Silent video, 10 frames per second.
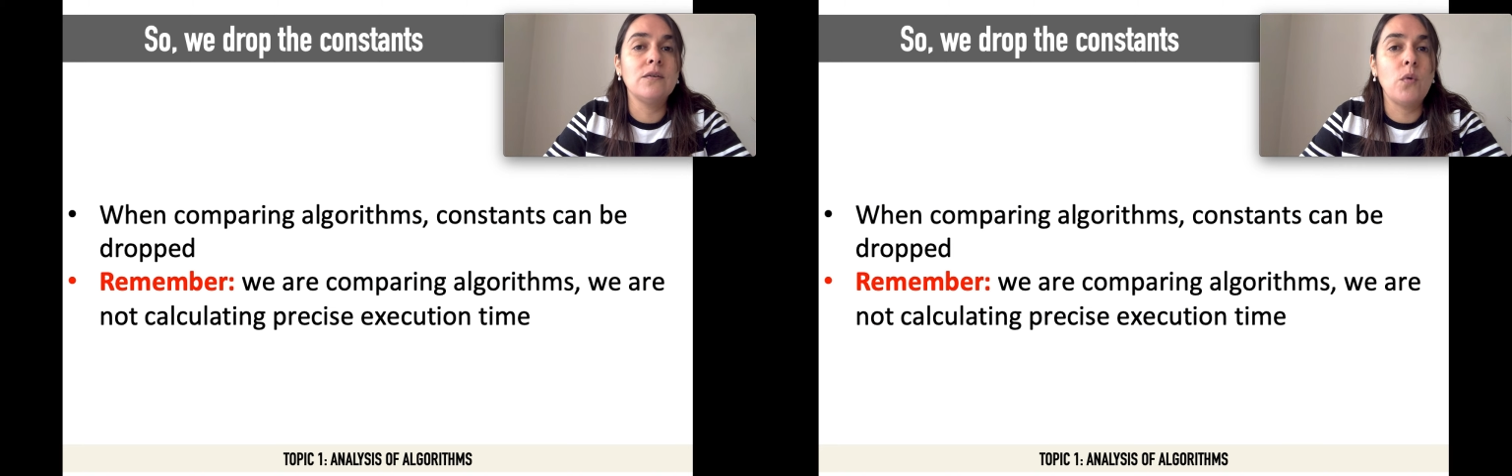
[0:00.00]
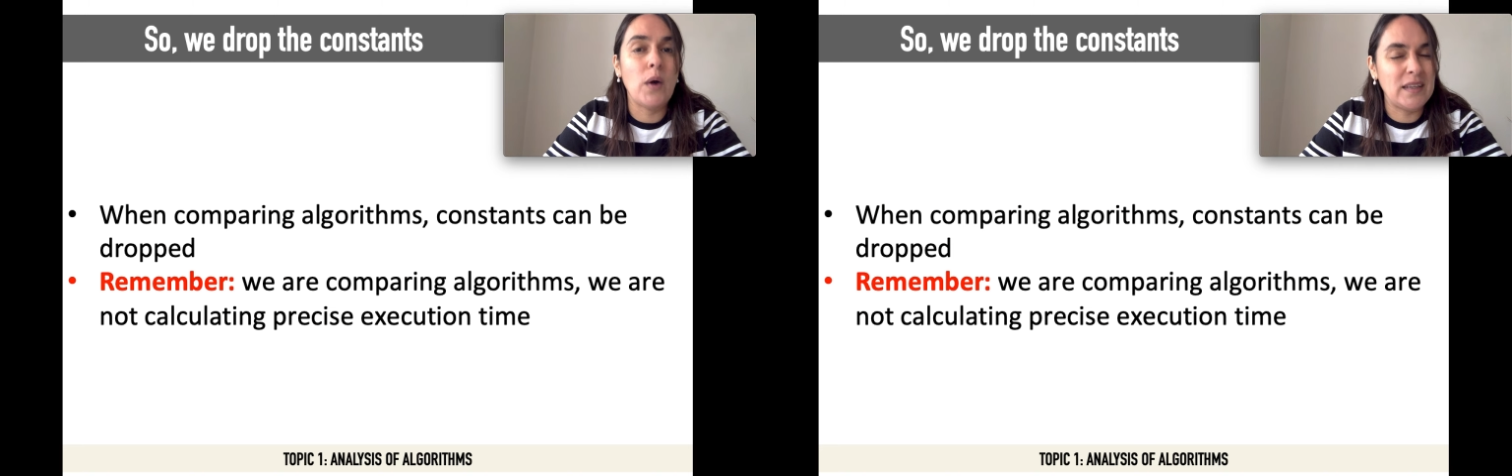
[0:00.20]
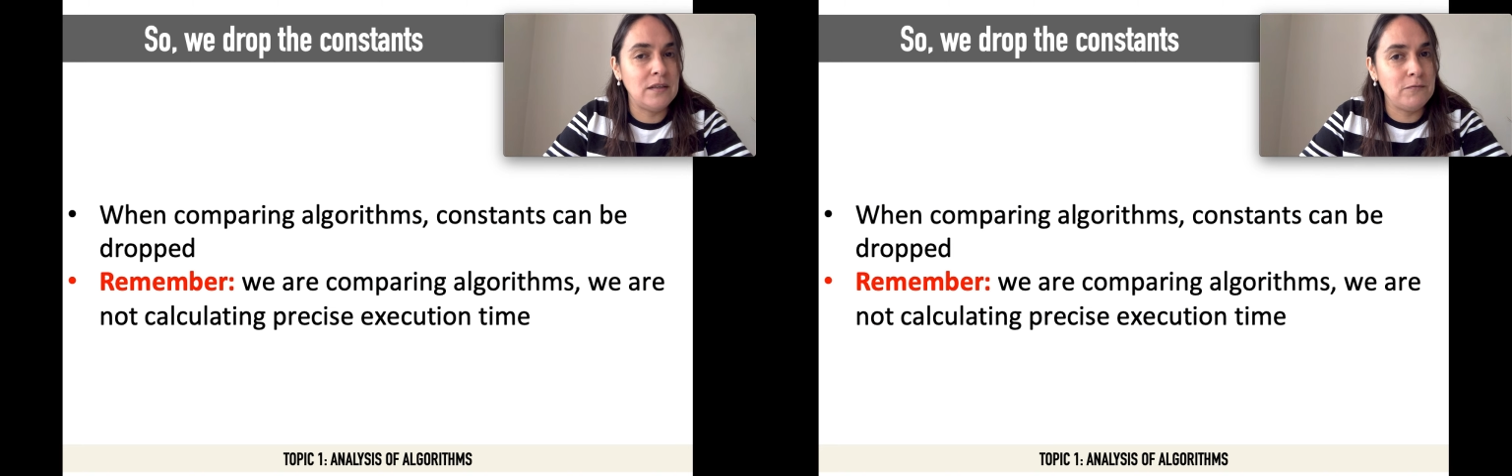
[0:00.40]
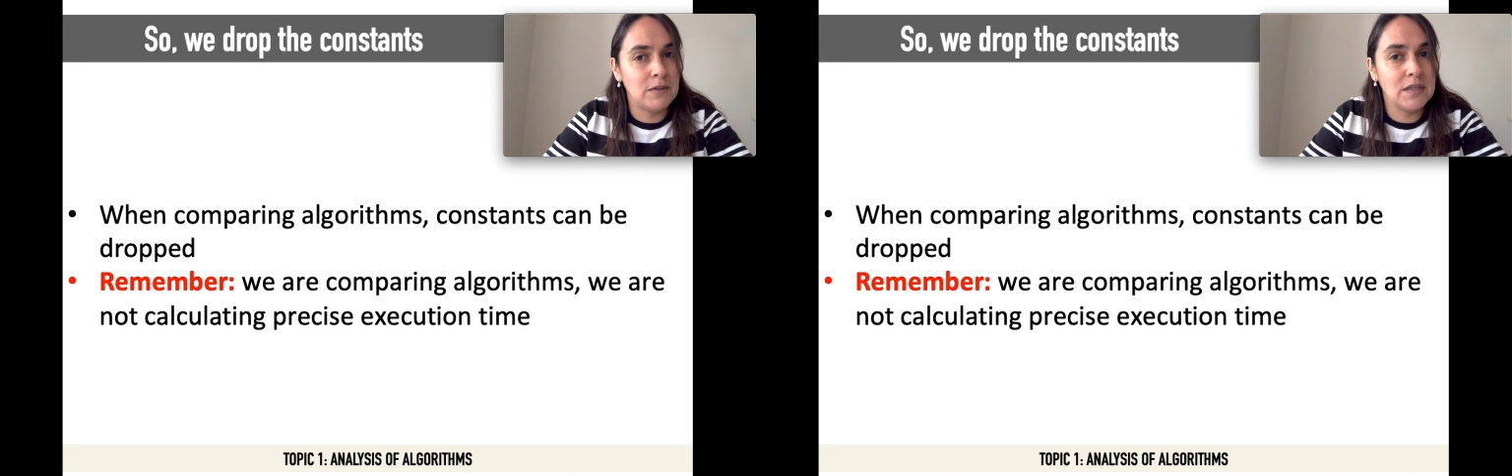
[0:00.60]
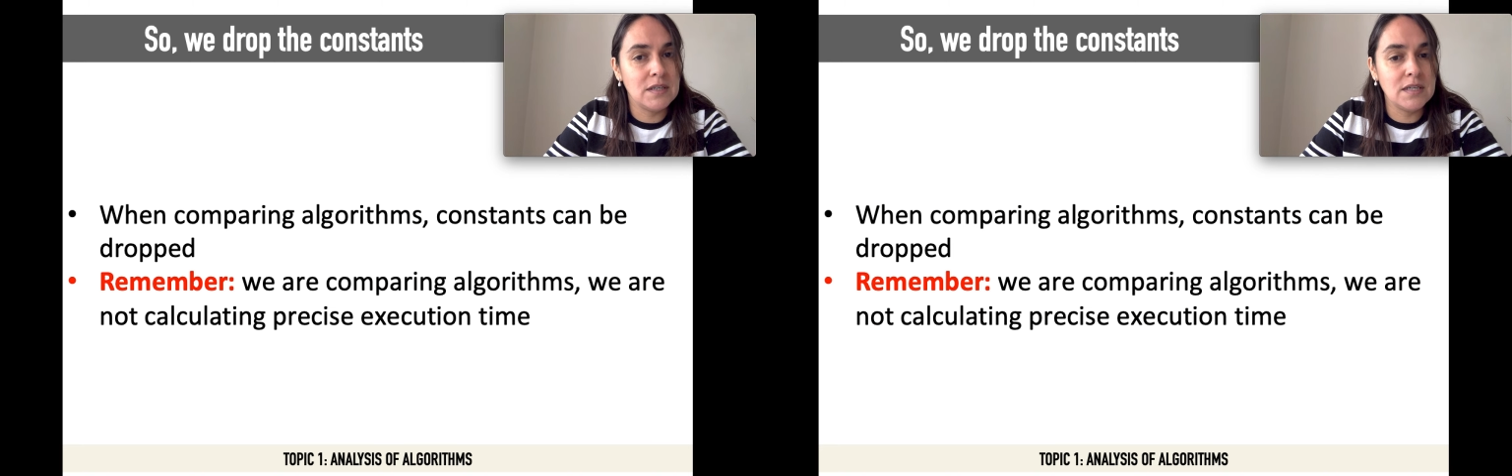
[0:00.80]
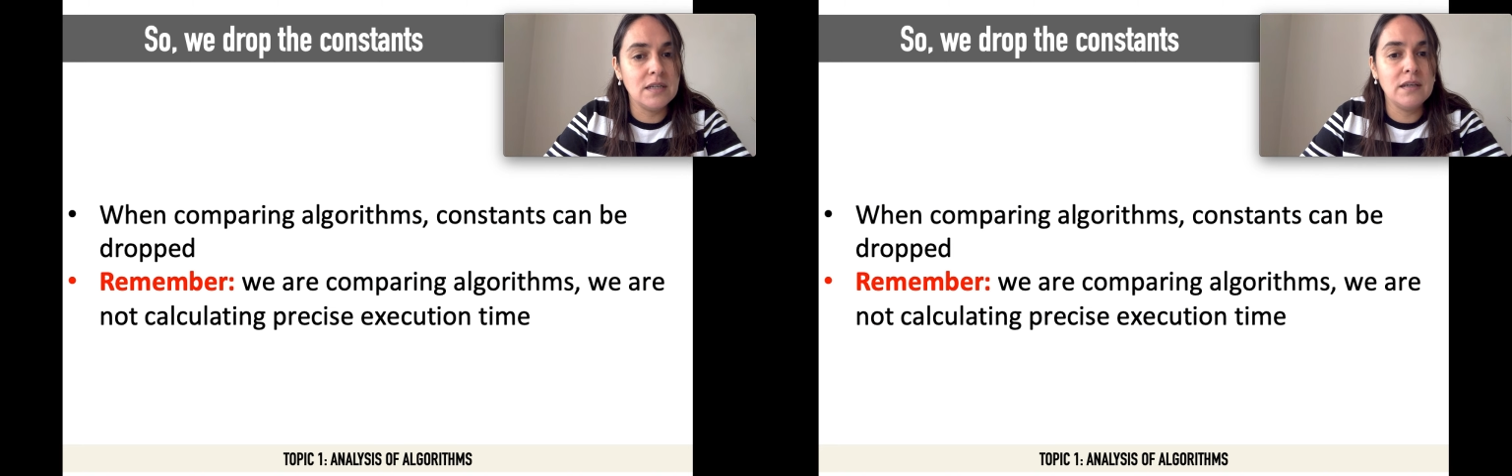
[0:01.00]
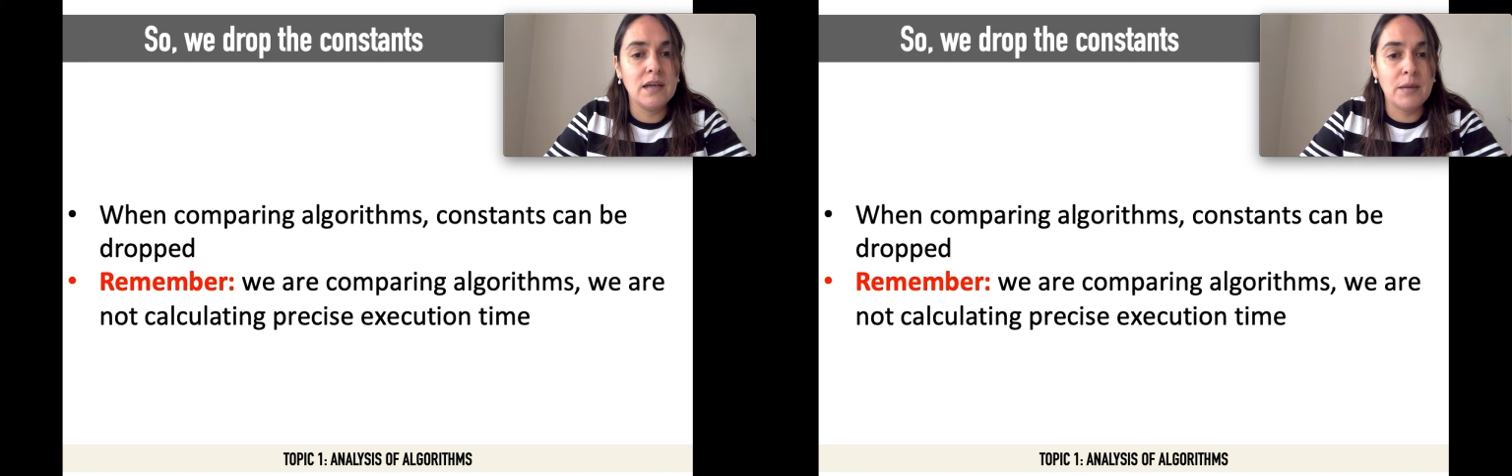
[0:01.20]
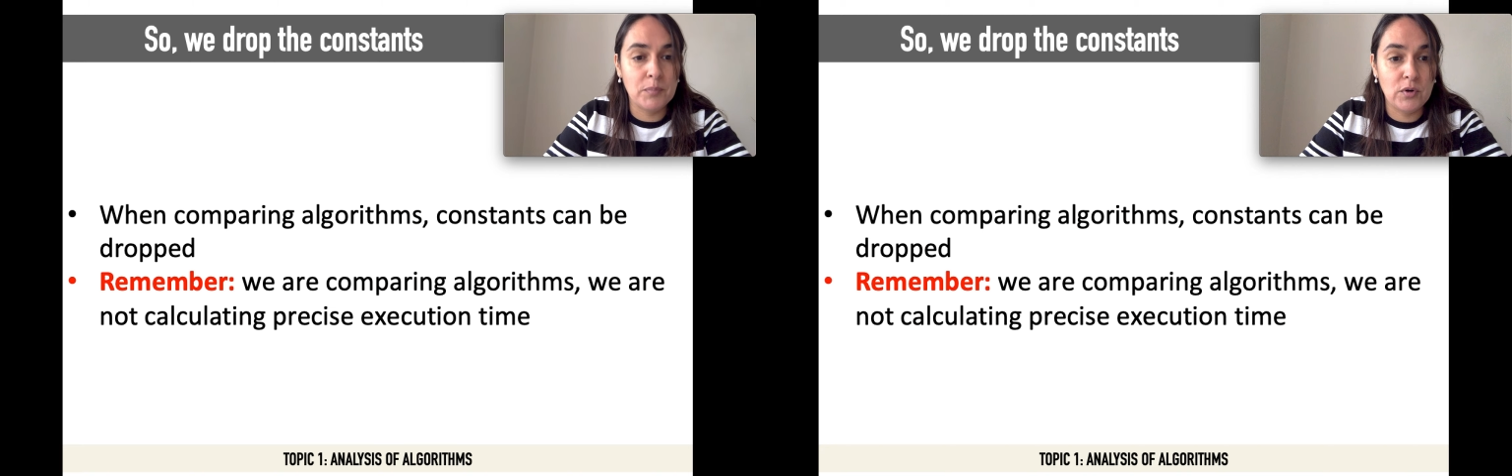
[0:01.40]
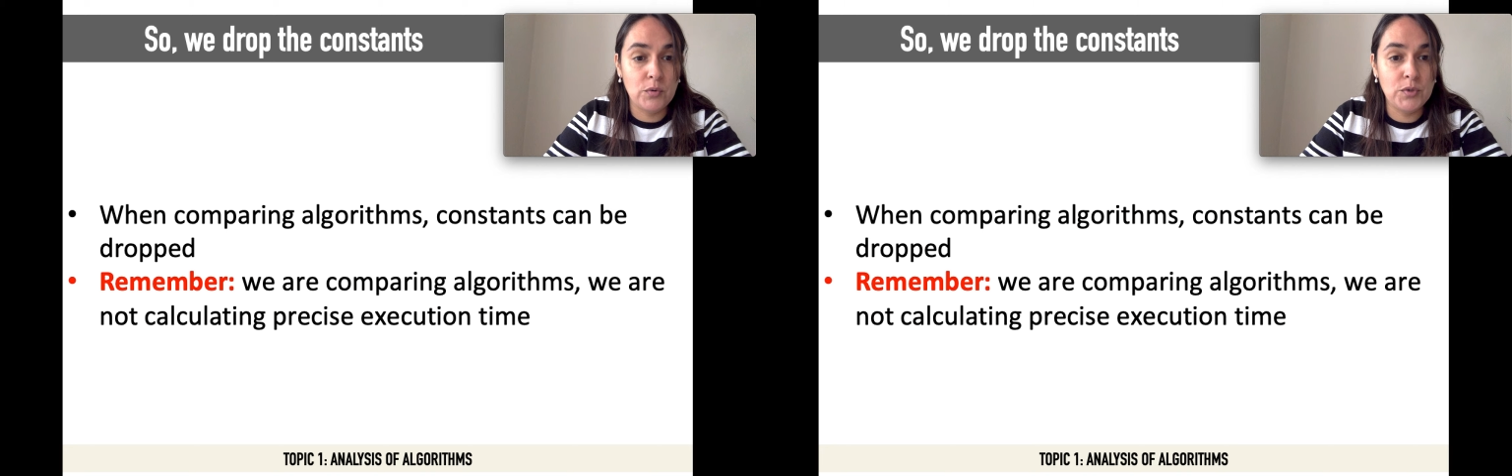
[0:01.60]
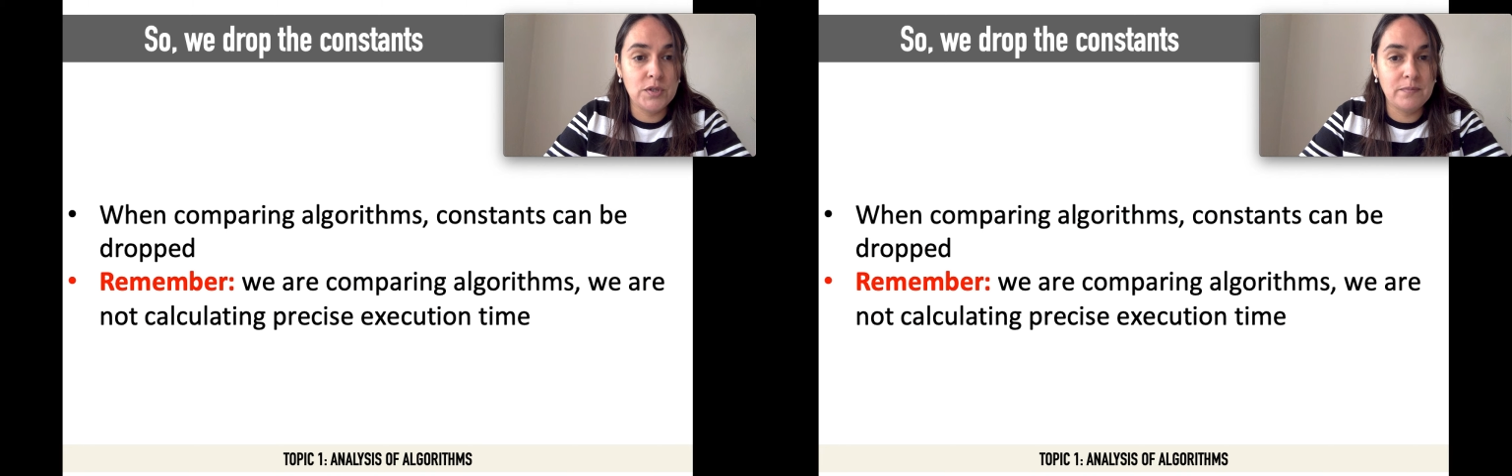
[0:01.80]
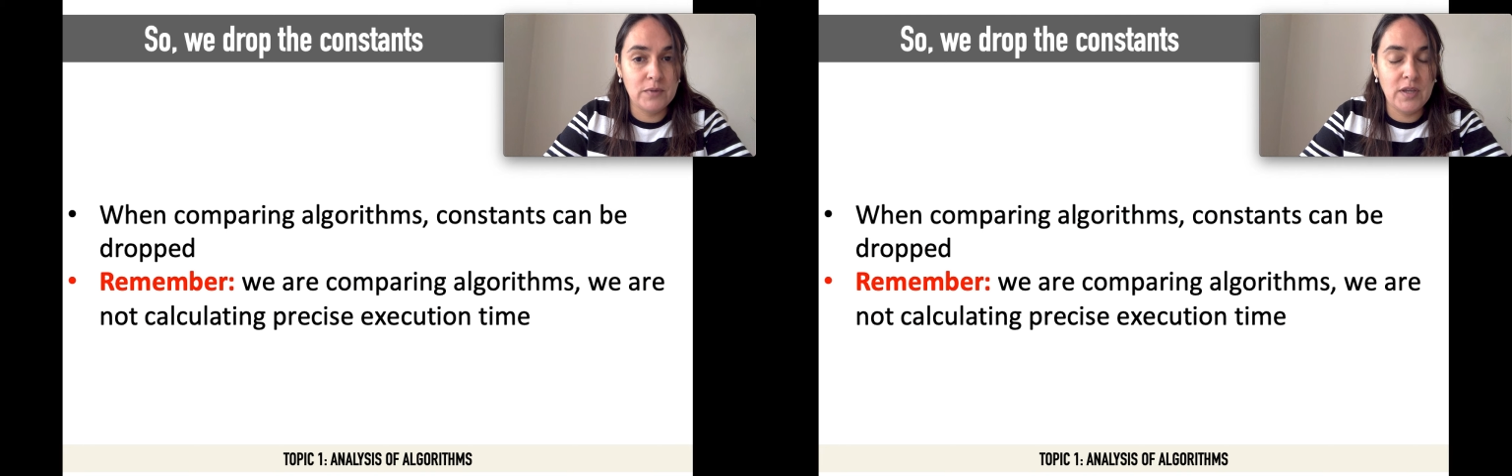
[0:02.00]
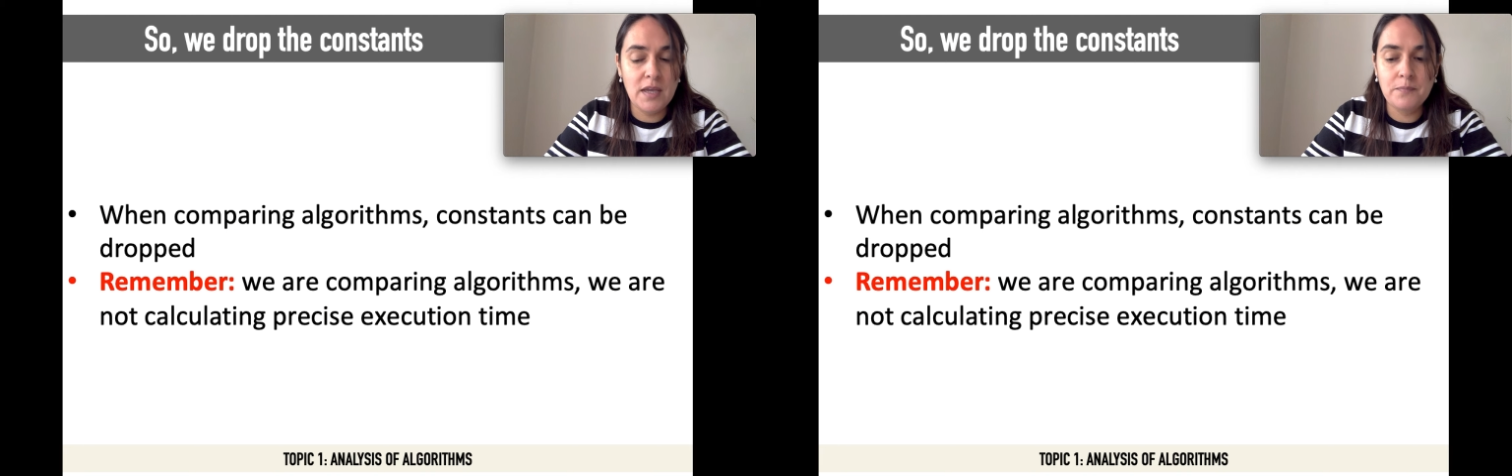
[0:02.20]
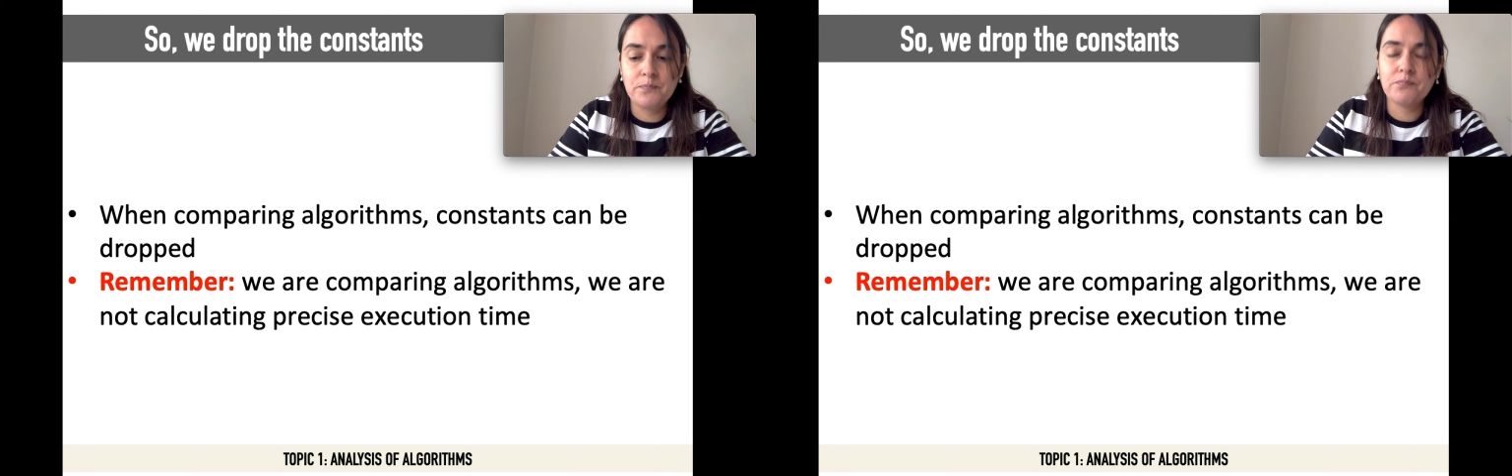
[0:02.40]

quite different approach, okay?